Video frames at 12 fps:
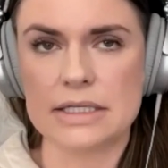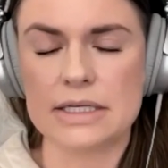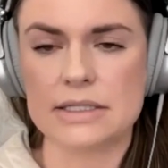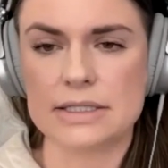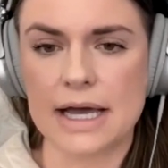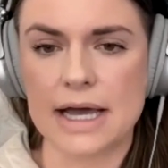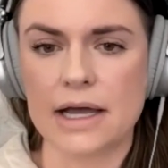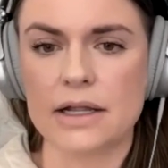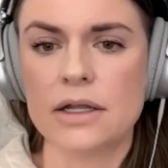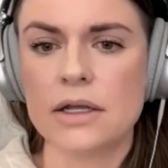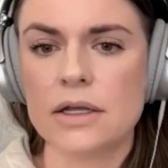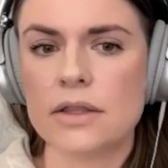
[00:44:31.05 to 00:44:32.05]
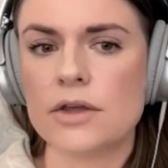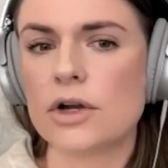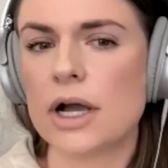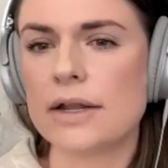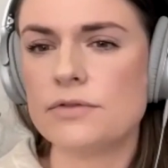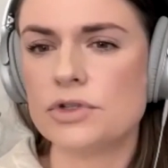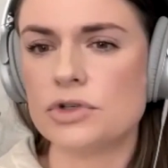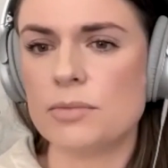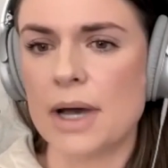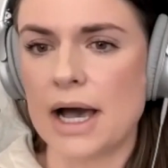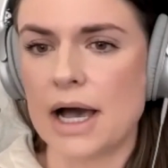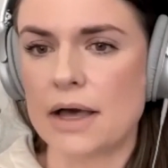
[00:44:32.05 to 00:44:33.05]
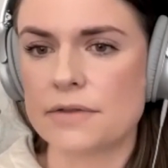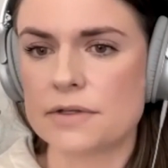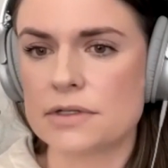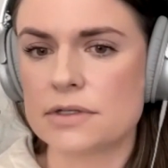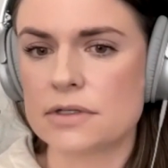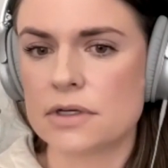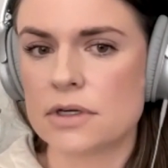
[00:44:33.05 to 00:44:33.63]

is that there are kind of two paths